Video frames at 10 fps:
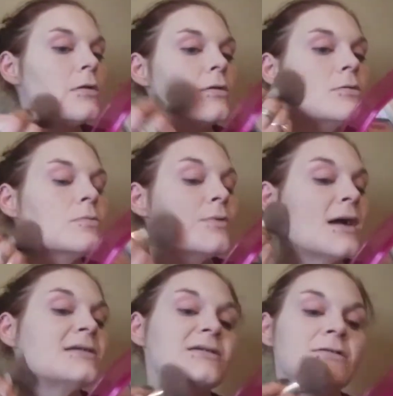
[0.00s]
the
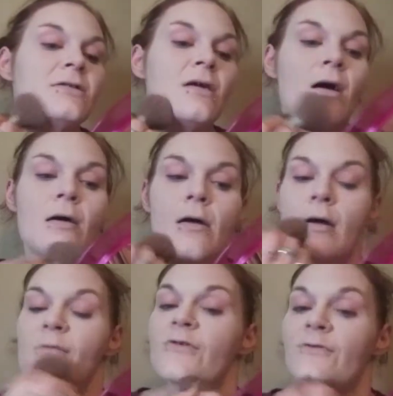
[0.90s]
rest
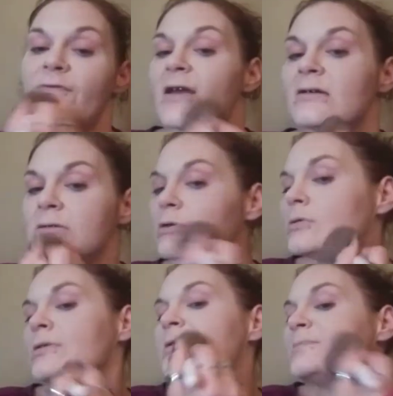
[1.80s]
of your face. Oh,
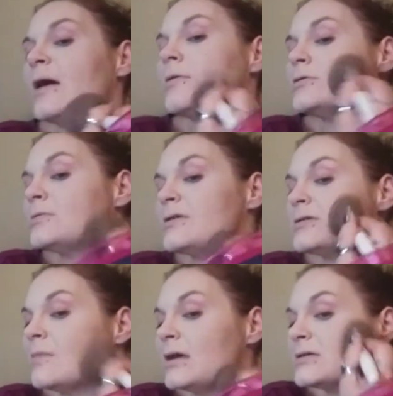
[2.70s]
this powder smells
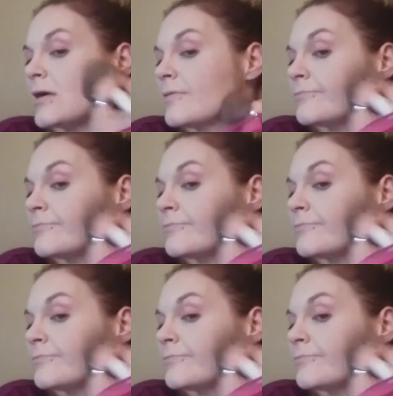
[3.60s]
amazing.